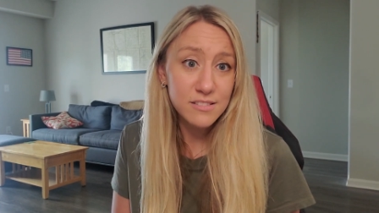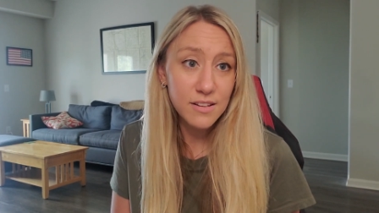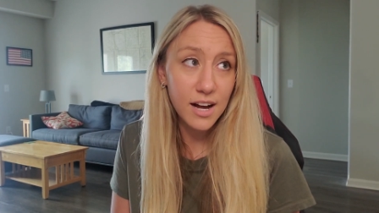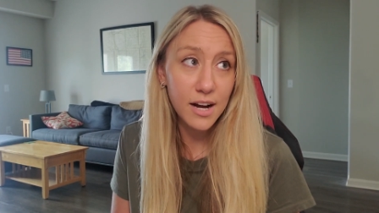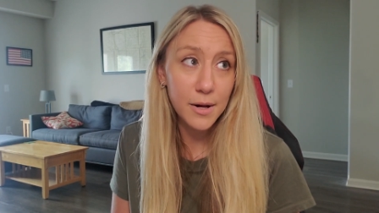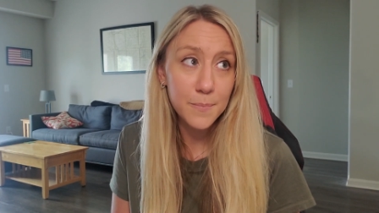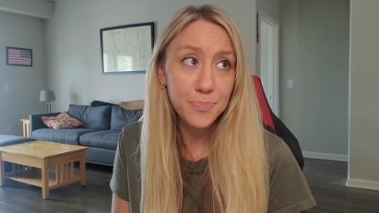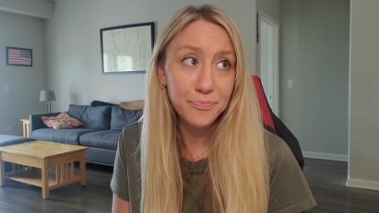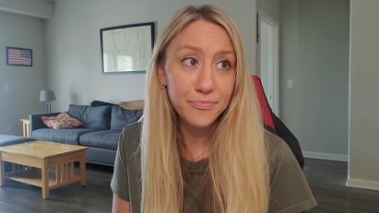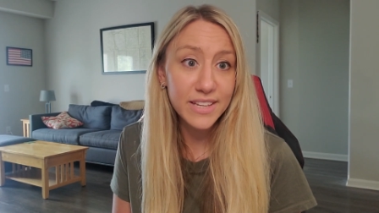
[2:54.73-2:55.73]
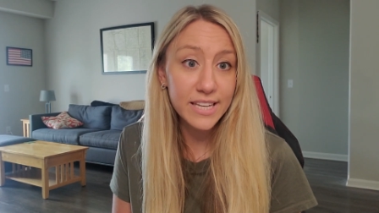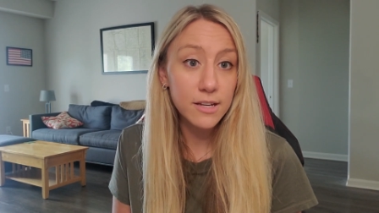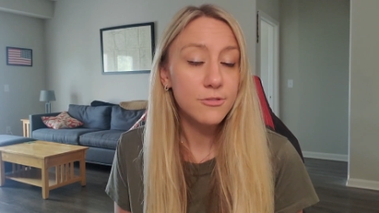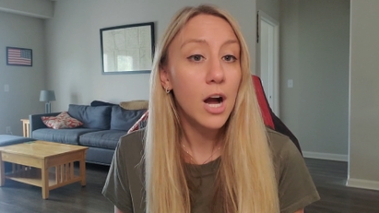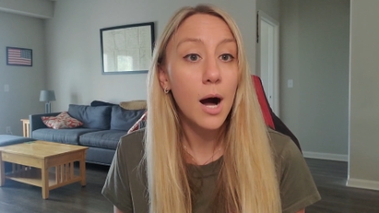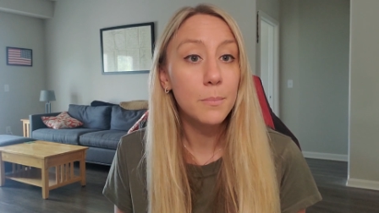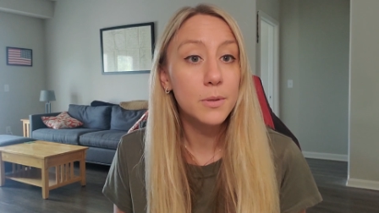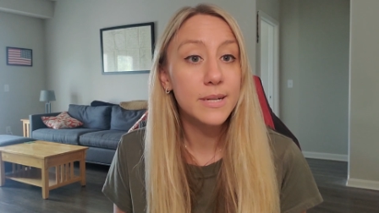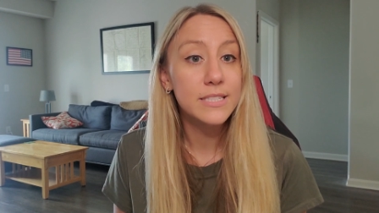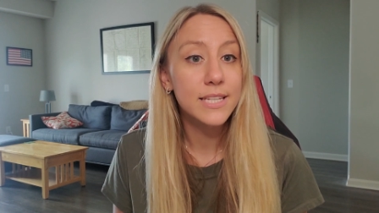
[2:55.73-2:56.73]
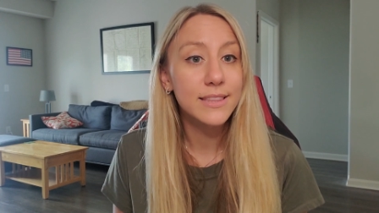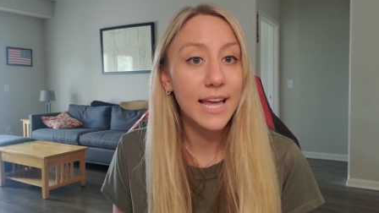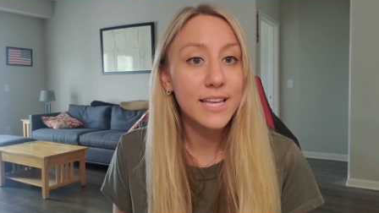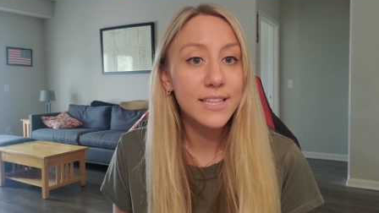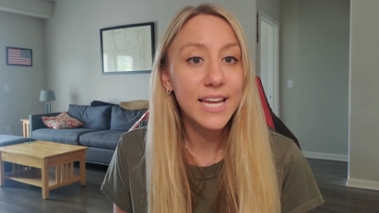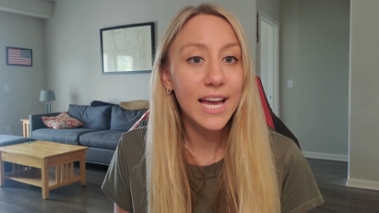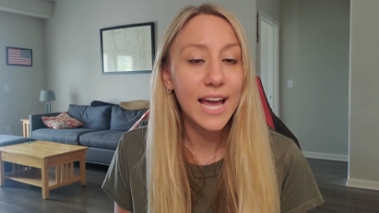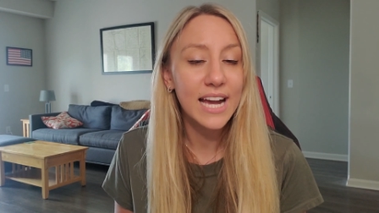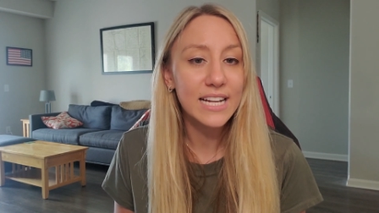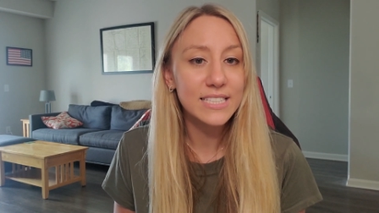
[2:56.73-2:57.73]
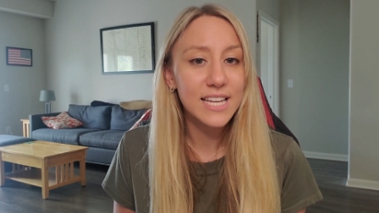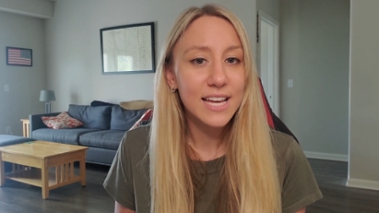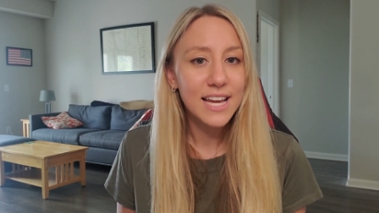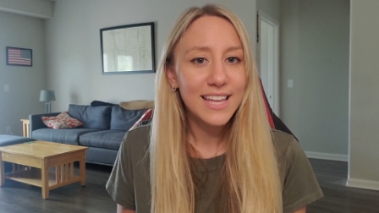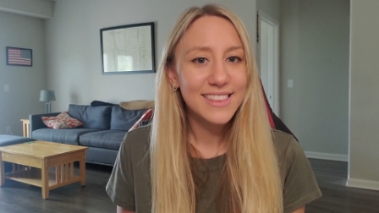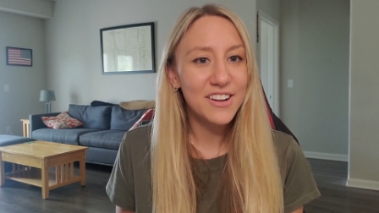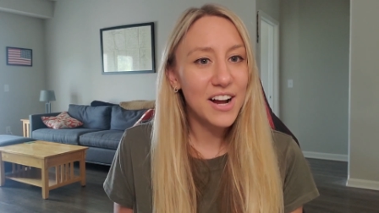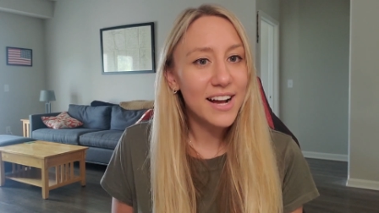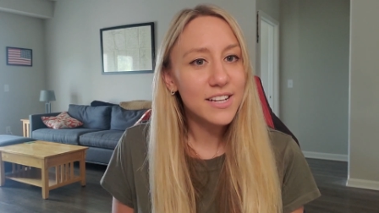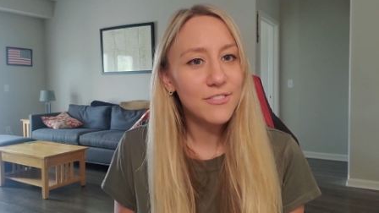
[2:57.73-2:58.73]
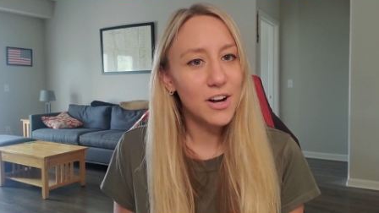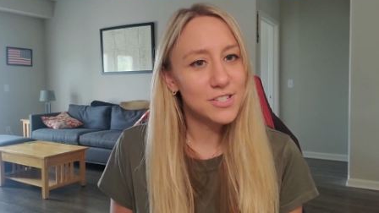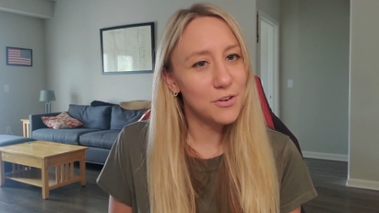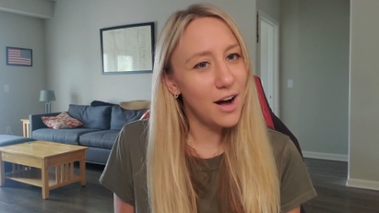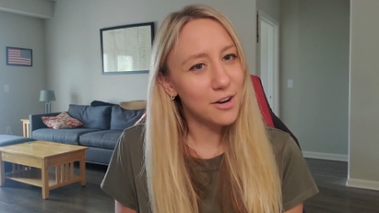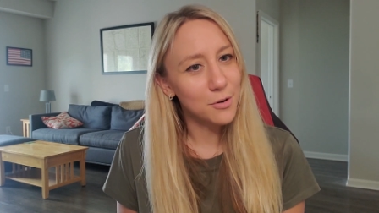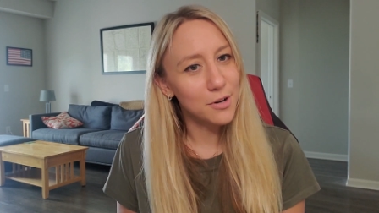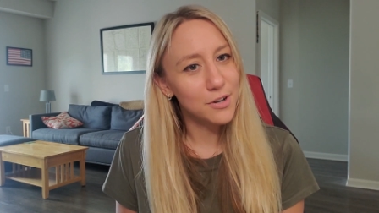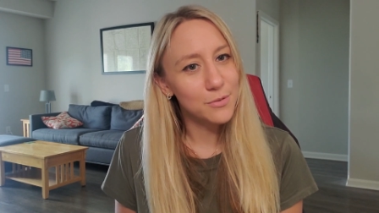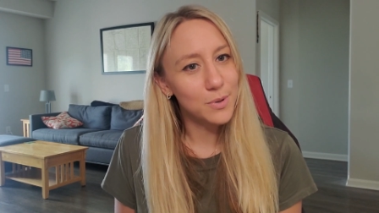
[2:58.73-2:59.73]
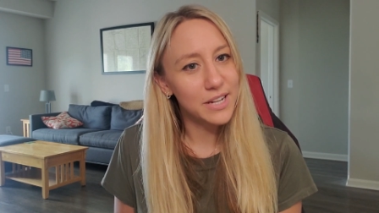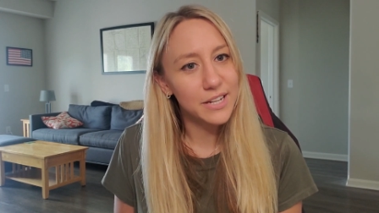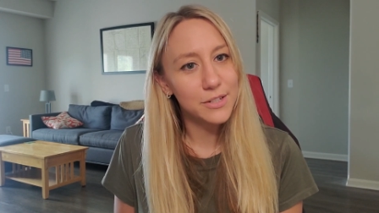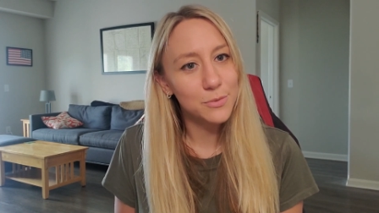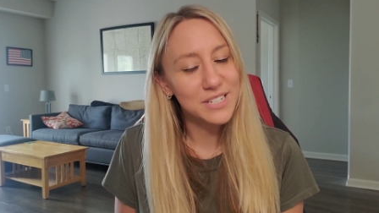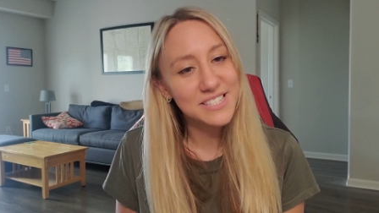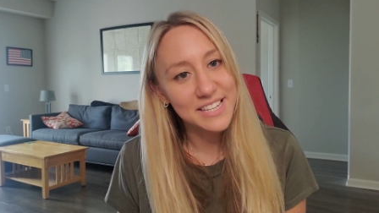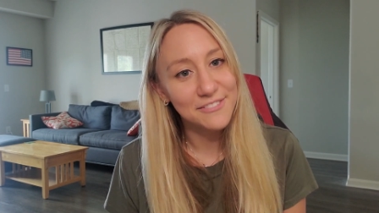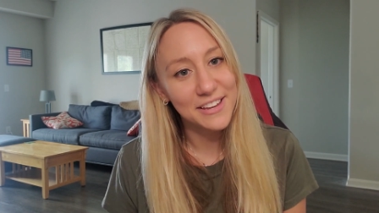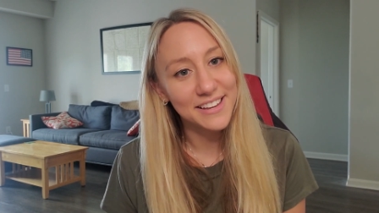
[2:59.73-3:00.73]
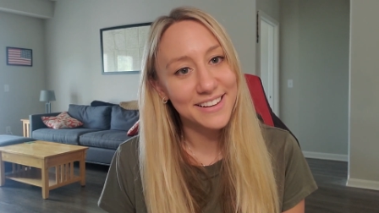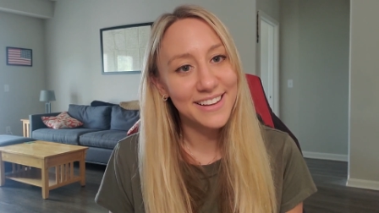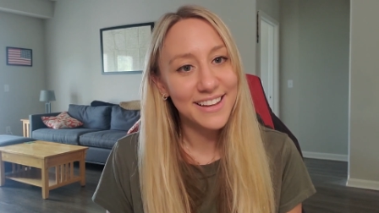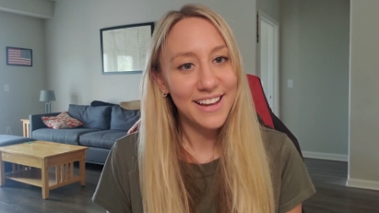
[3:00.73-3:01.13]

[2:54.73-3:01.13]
um, give compliments likely and they're kind of also awkward when receiving